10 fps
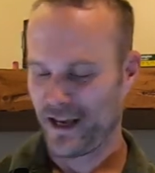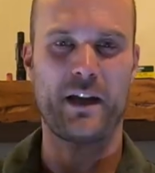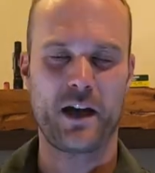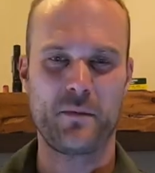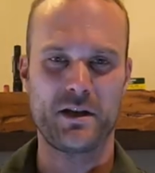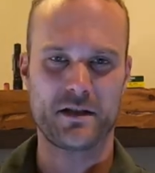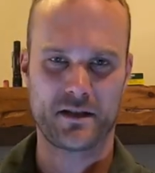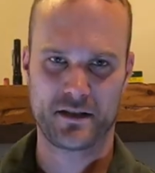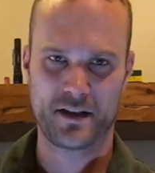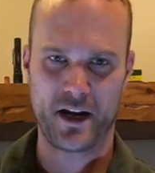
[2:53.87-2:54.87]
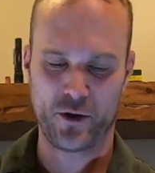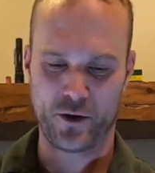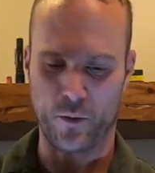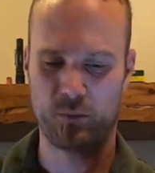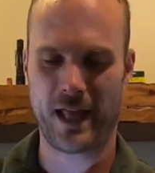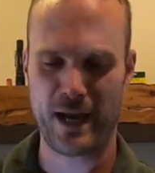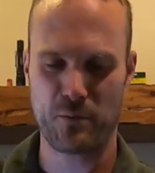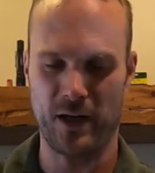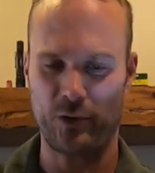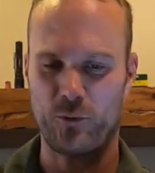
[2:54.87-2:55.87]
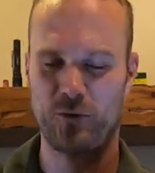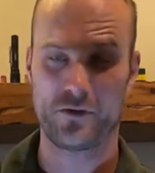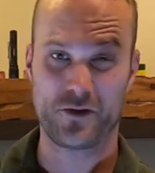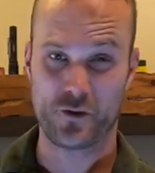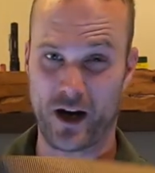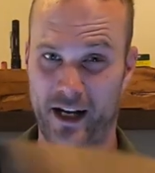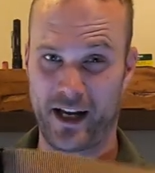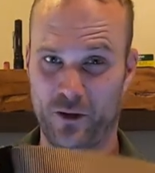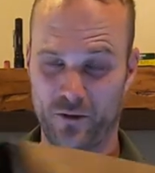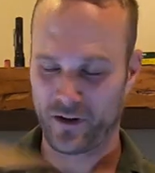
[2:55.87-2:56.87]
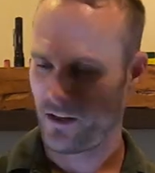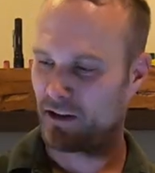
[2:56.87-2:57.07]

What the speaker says: They gave me just a standard black buckle to try it out.